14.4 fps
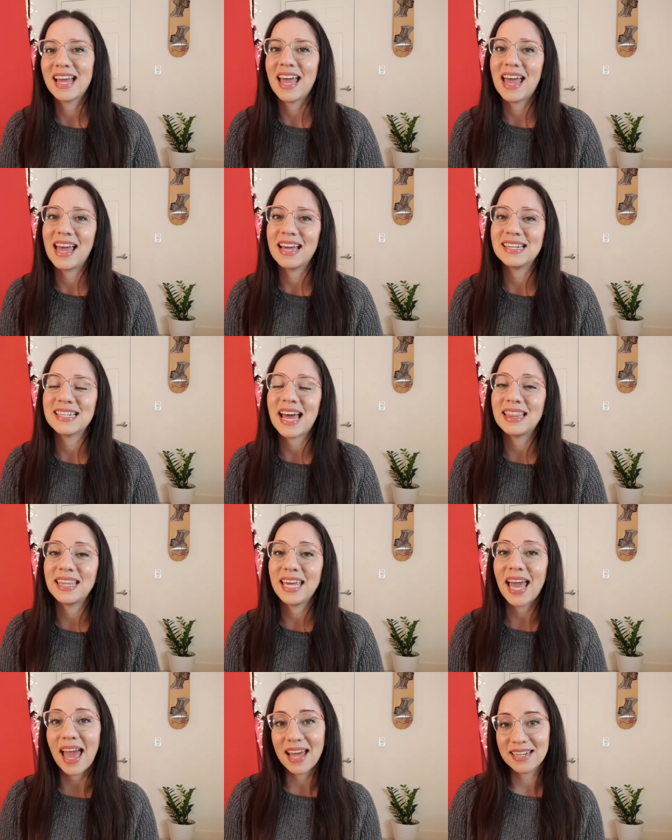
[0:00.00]
And at
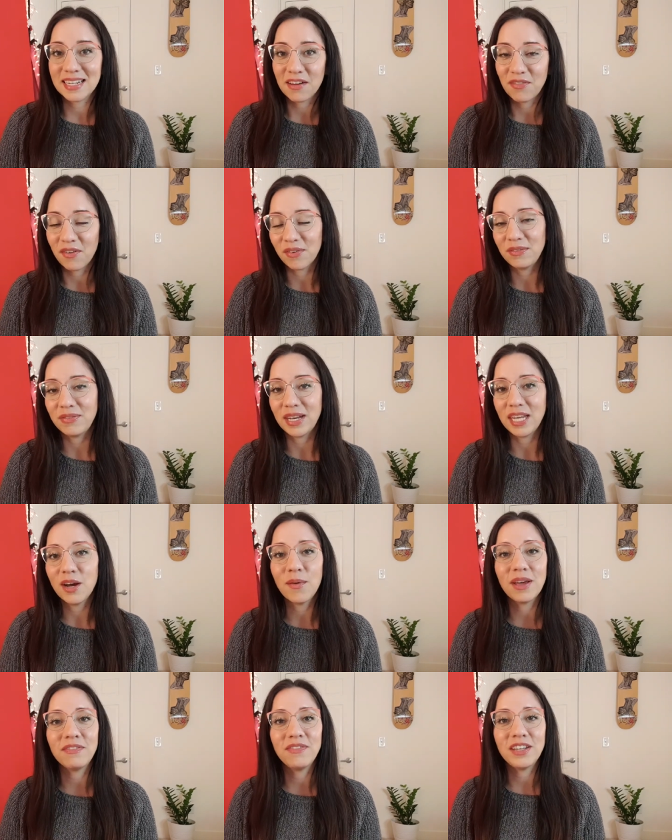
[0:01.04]
the end of every
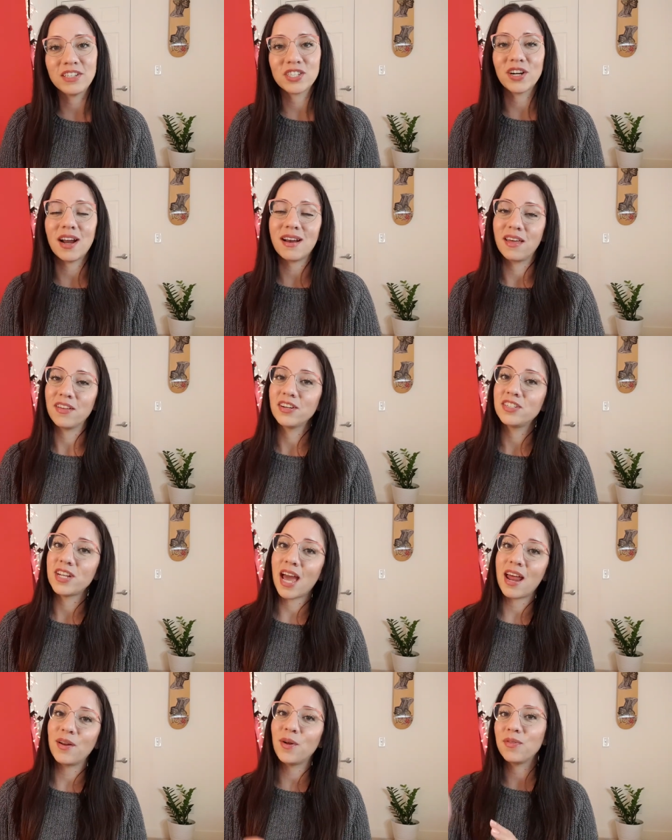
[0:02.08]
video, I feature another
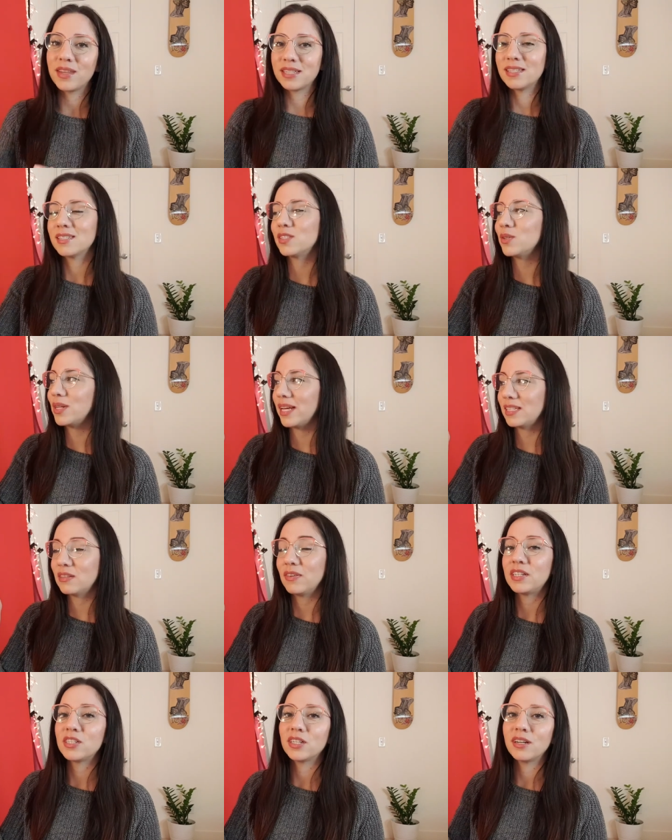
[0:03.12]
channel. This is today's
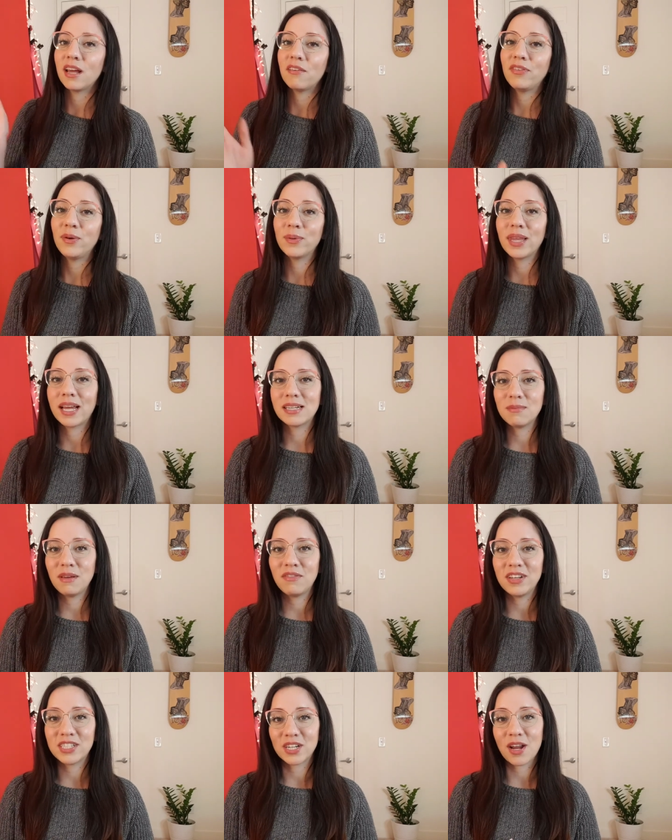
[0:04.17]
feature. If you would like to be
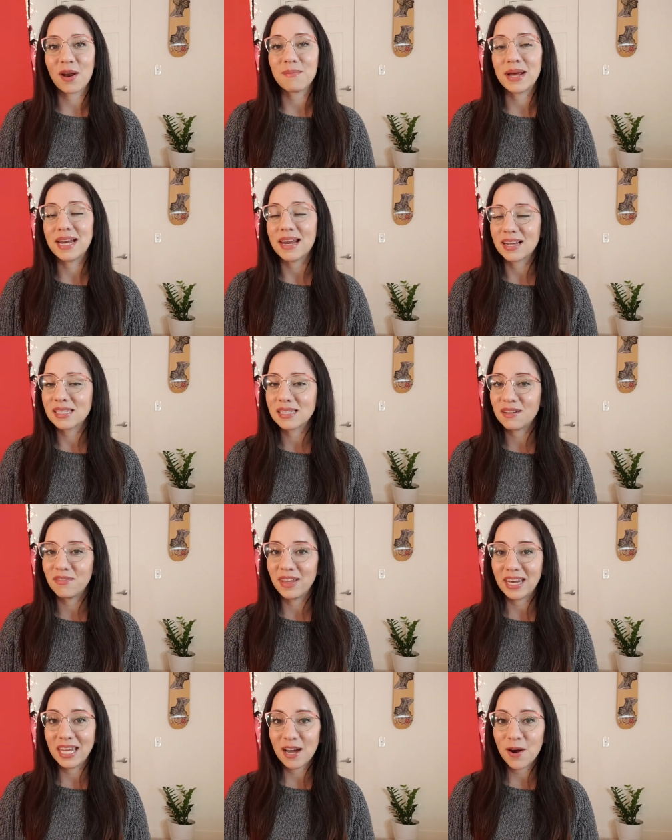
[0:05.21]
featured on my next
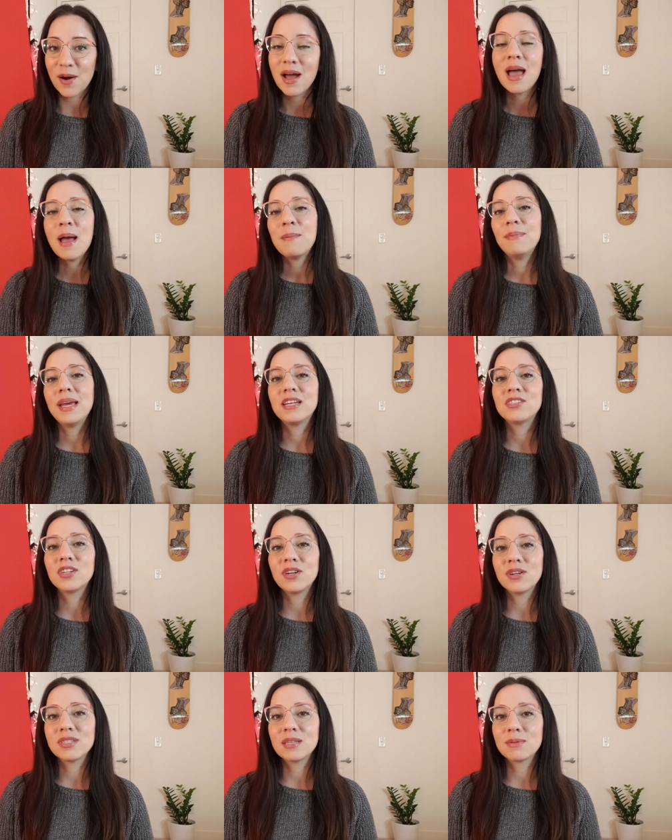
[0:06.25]
video, make
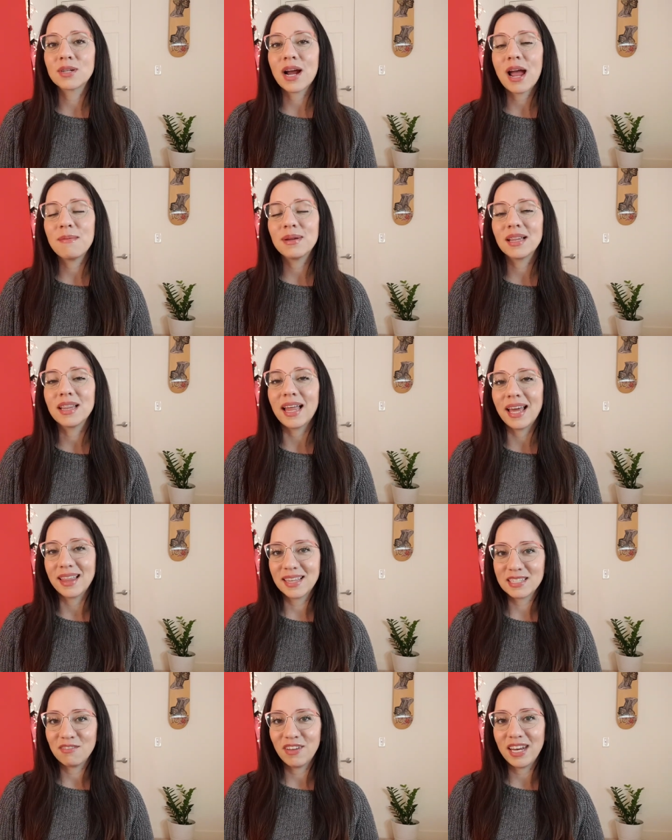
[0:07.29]
sure you're subscribed,
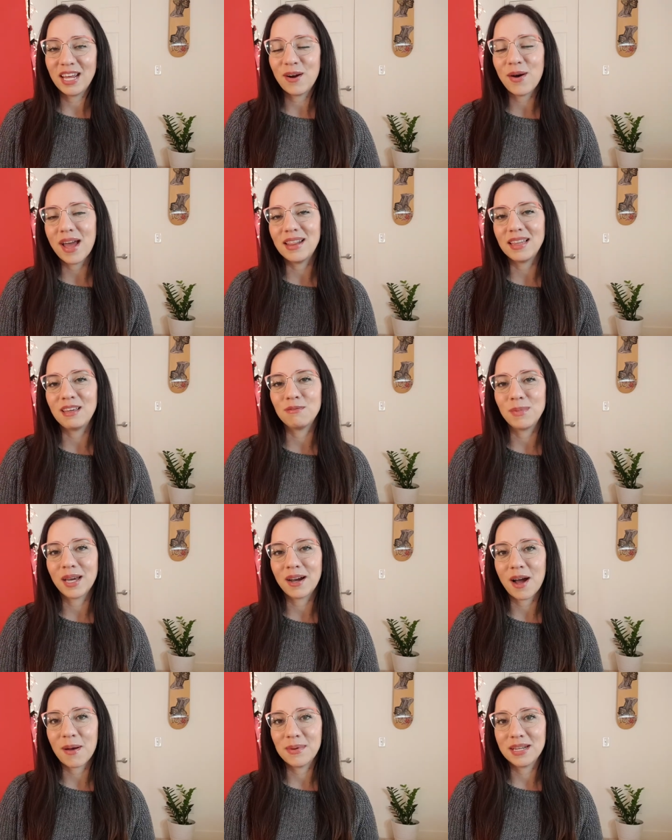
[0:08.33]
like this video, and leave
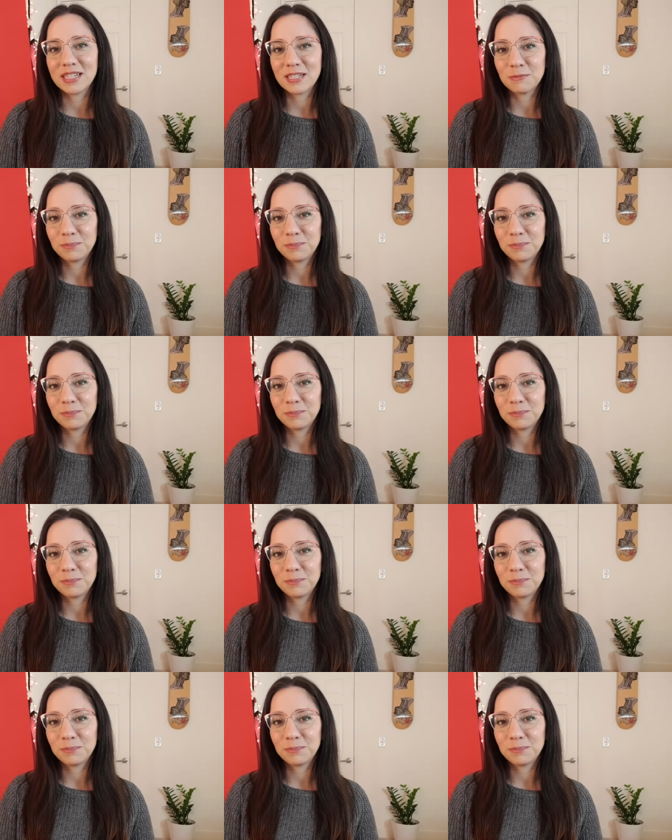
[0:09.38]
me a comment.